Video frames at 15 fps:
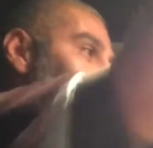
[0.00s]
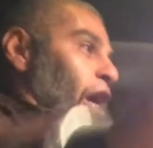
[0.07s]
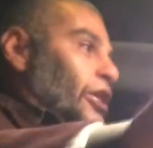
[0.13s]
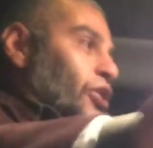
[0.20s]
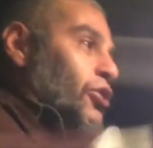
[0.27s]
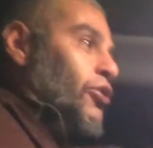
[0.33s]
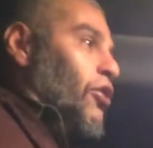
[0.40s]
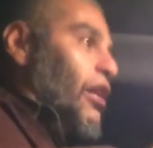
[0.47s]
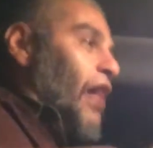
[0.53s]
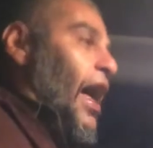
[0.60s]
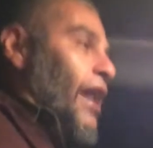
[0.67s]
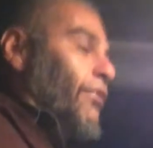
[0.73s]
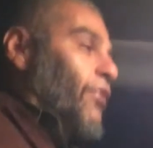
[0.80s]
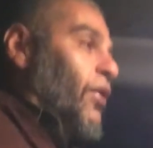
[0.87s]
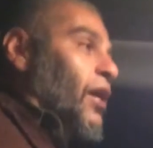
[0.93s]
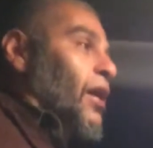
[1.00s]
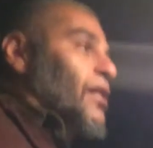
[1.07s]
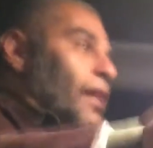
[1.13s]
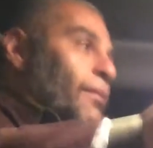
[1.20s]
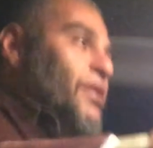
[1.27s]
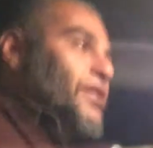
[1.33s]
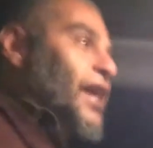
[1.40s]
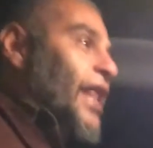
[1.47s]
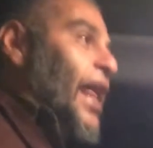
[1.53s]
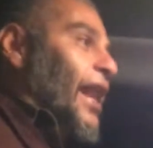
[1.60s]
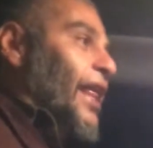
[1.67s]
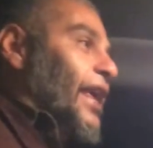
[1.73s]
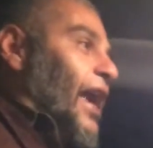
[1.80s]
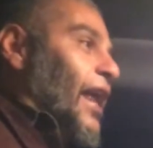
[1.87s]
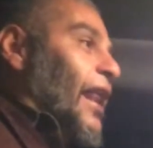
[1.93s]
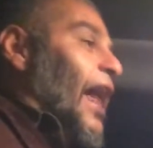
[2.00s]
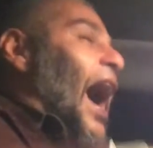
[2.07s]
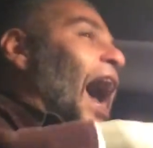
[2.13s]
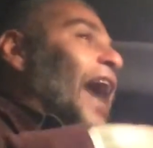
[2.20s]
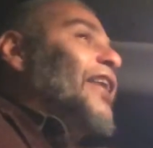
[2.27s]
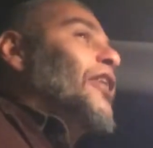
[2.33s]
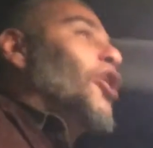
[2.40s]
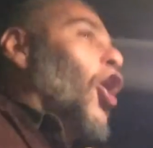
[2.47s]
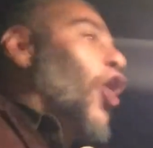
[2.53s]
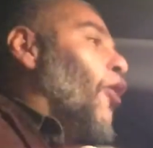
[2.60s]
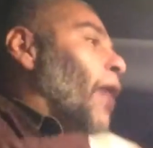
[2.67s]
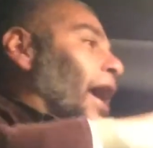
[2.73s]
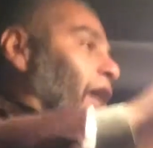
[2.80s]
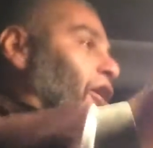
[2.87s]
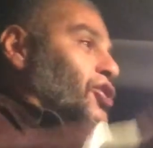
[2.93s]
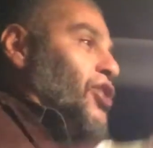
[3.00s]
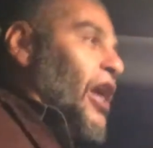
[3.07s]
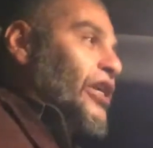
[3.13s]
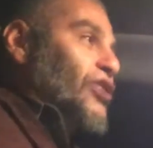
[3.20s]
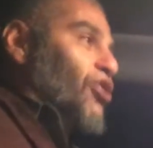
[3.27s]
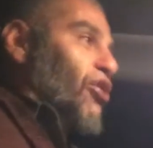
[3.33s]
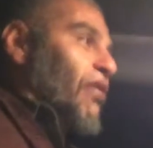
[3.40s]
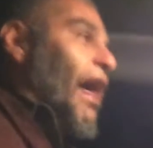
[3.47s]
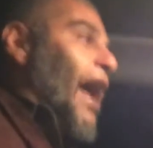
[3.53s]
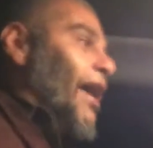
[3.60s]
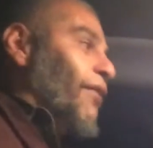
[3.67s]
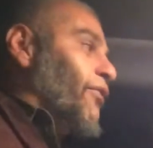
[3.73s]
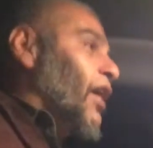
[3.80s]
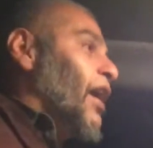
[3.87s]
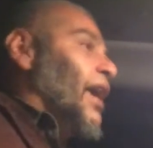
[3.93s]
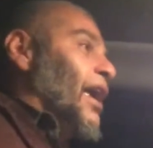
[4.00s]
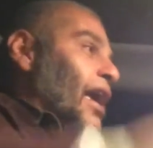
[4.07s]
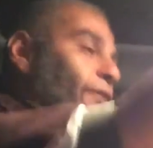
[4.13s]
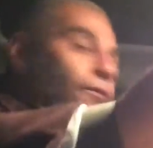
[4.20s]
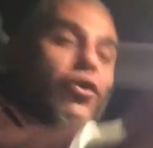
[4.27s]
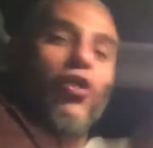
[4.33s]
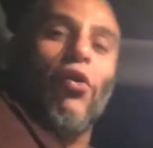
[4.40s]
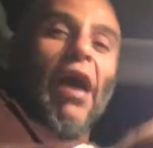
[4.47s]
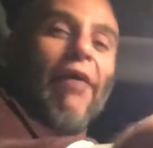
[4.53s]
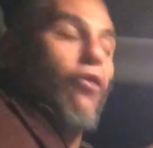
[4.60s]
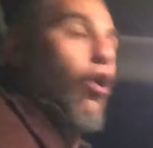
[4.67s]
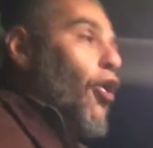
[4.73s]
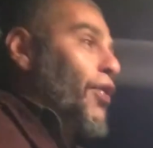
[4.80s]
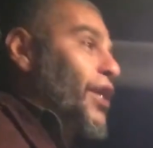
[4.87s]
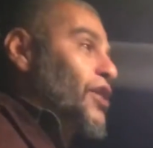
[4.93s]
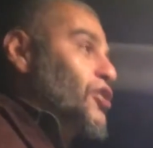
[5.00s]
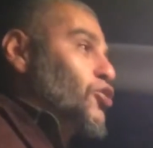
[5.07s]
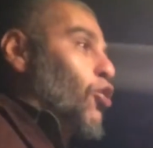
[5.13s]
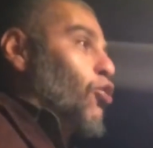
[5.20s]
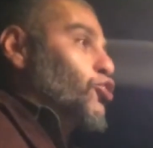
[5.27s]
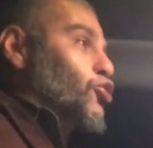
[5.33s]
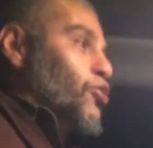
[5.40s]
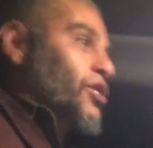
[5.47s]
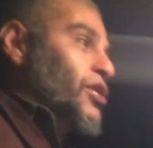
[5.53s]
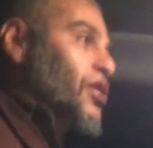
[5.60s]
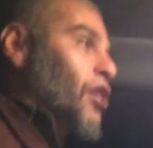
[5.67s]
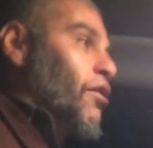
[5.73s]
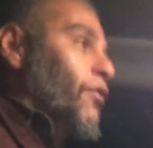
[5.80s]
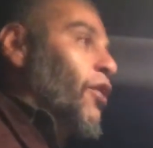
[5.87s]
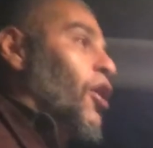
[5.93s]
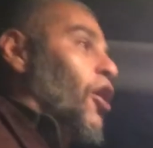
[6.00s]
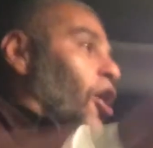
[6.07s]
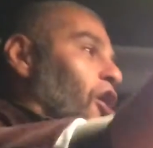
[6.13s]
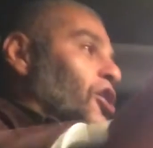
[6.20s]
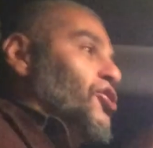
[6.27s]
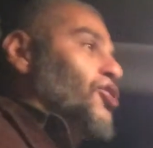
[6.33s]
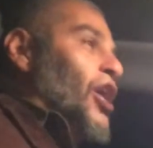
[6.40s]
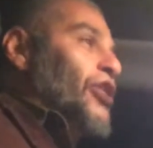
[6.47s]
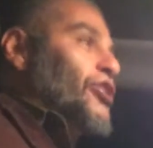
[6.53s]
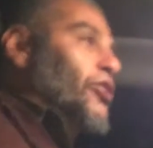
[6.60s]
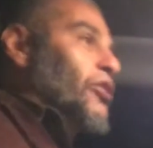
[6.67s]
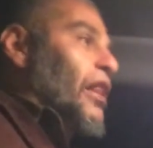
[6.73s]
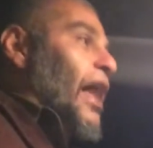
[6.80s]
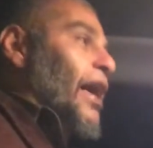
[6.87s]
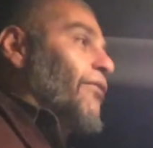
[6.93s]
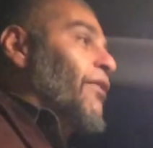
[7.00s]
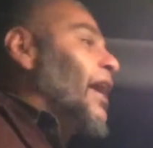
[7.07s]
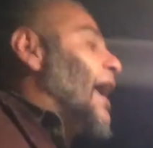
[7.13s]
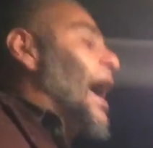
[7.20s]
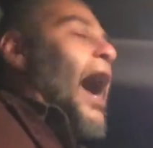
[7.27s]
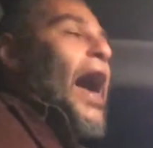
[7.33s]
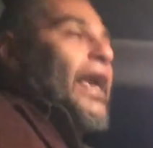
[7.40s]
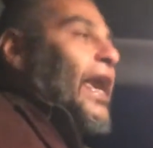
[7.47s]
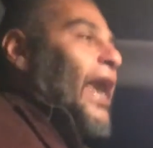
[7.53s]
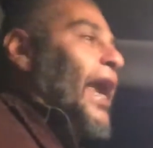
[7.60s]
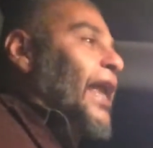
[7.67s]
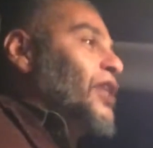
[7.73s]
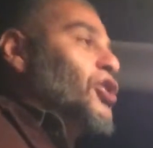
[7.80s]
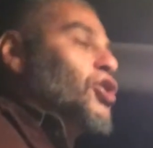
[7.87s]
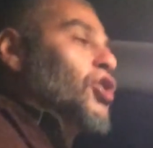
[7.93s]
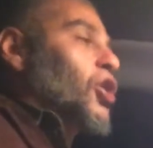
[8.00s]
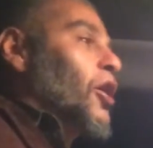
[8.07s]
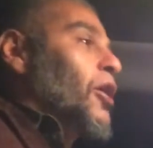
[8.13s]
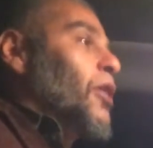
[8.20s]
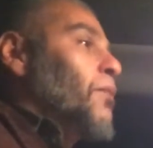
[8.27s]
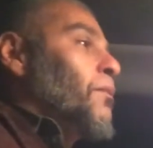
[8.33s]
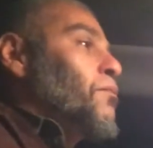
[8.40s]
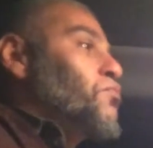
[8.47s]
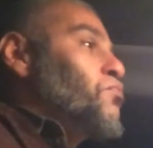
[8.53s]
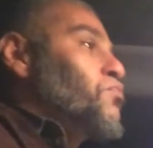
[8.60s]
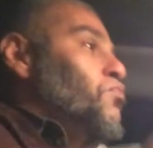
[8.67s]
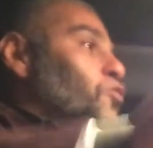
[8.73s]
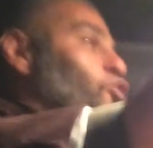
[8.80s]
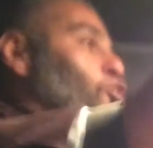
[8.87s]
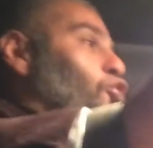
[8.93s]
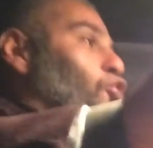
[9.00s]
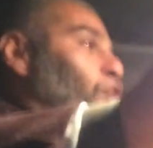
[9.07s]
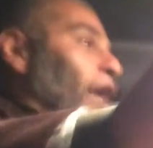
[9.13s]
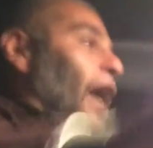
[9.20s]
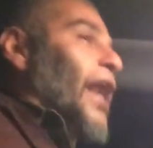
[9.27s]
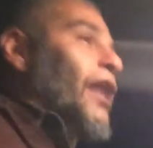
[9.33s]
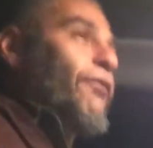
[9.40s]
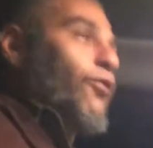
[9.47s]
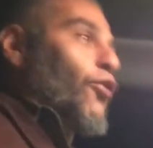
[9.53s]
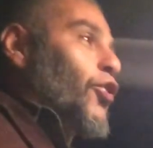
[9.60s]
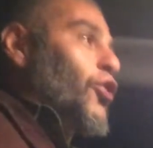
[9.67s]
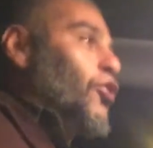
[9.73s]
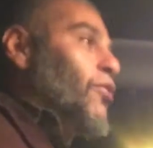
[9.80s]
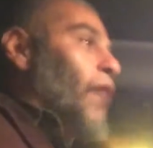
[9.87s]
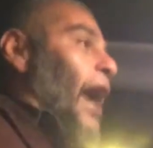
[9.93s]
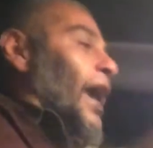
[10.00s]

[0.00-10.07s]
changing your life. Let me say that again. I know I could change your life if you have already sold yourself on changing your life. I can't create it for you.